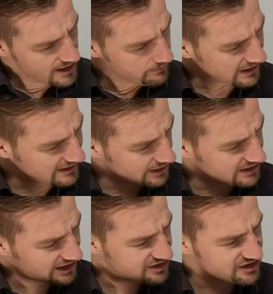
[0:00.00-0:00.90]
But
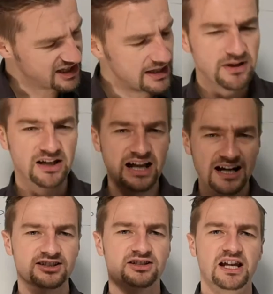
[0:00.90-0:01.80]
it doesn't seem that
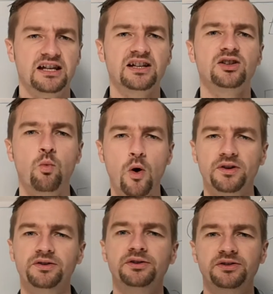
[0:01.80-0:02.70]
that is the thing that
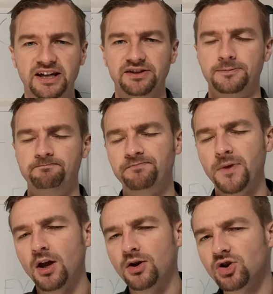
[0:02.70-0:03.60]
Warren did.
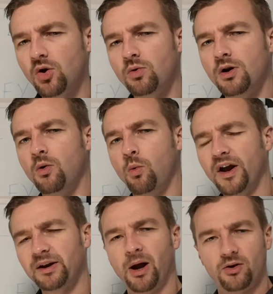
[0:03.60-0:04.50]
So
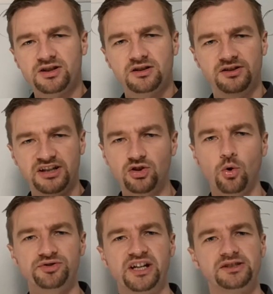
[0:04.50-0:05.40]
what about this
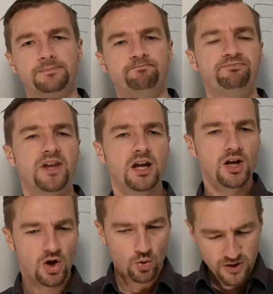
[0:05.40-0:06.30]
goal setting?
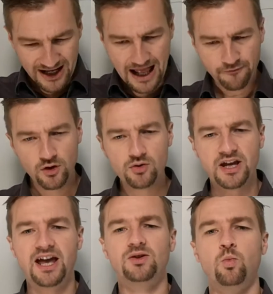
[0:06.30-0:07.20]
We can have a look
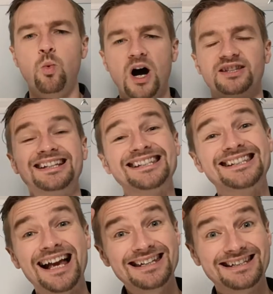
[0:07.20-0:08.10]
at what
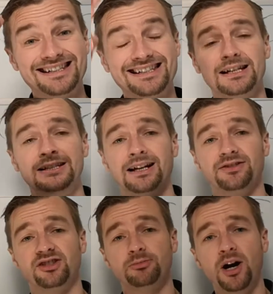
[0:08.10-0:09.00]
science
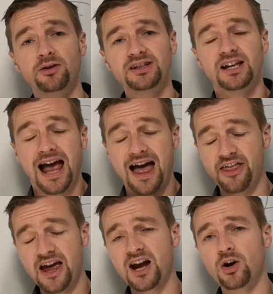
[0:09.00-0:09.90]
tells us about it, and
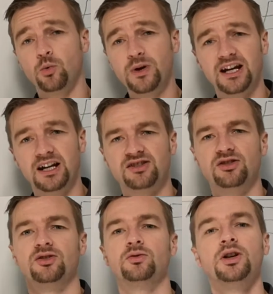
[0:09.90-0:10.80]
there we can
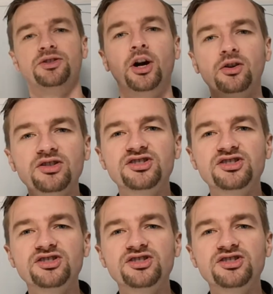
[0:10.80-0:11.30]
listen to Dr.